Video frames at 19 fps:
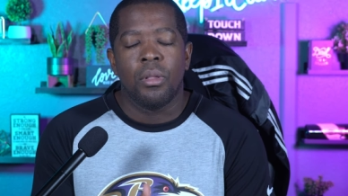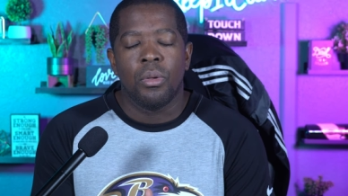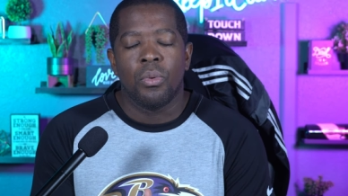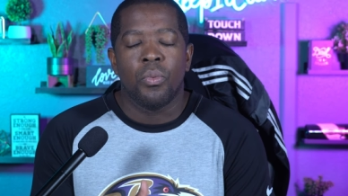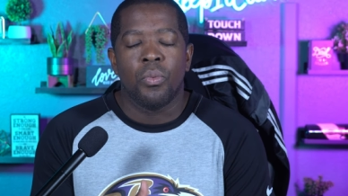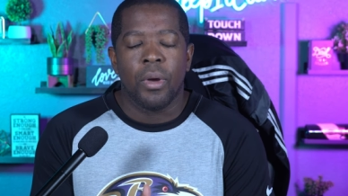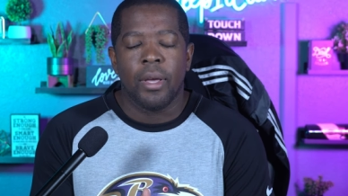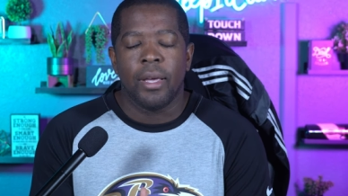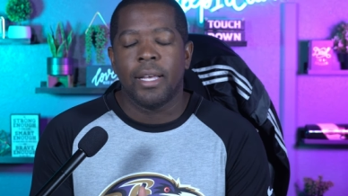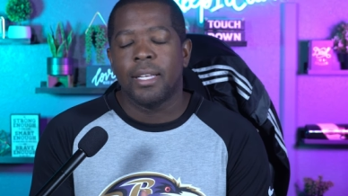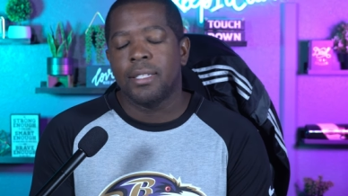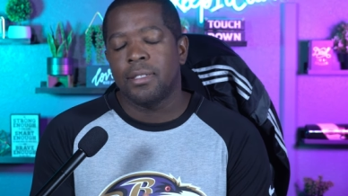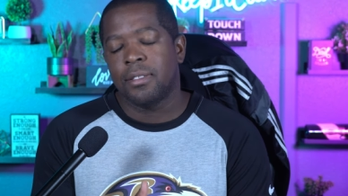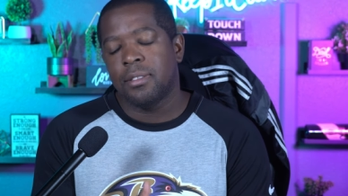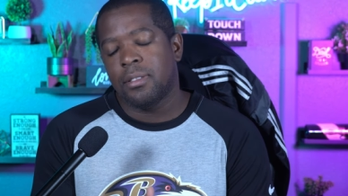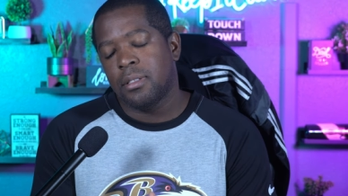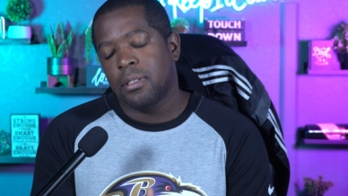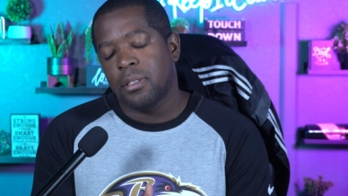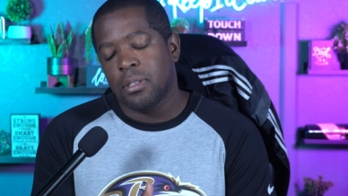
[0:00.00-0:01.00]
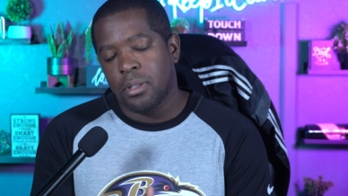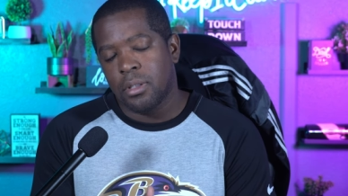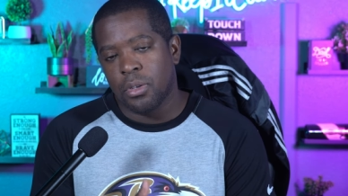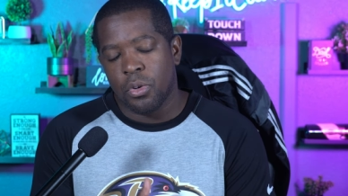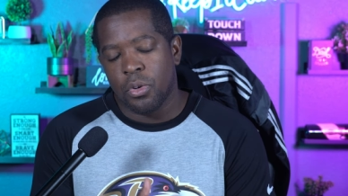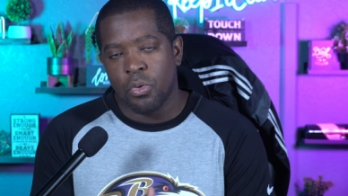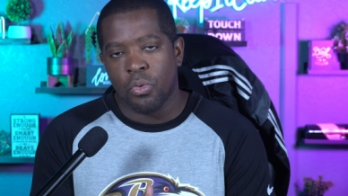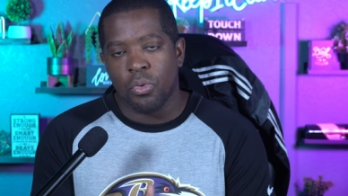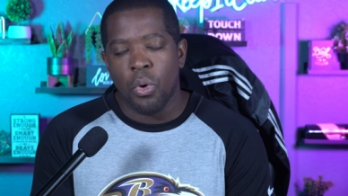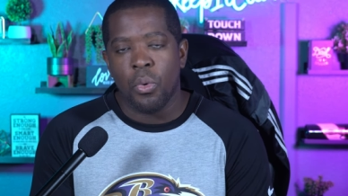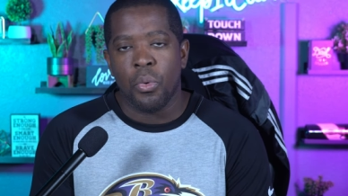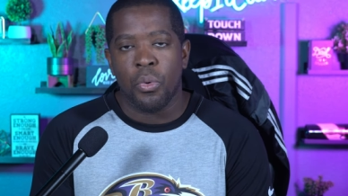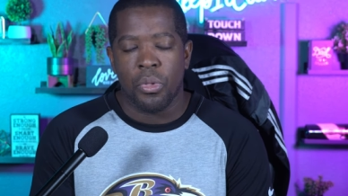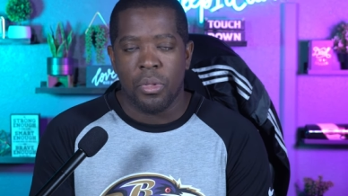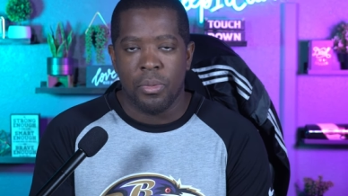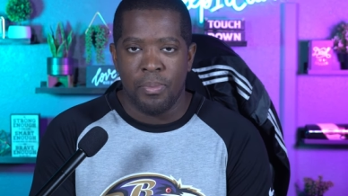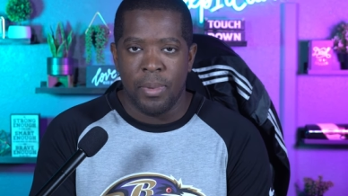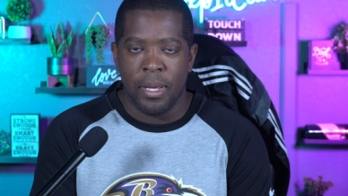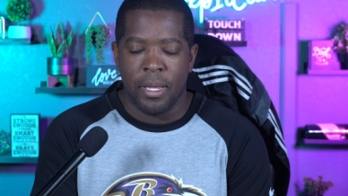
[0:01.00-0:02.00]
Where has the the
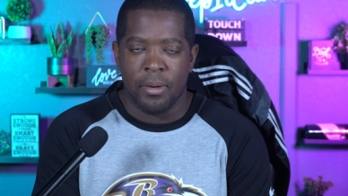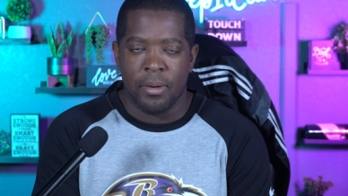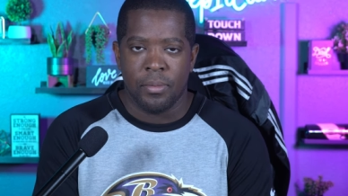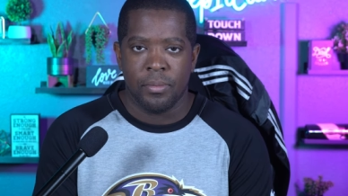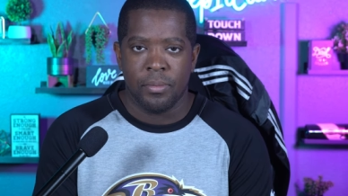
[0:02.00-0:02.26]
growth been?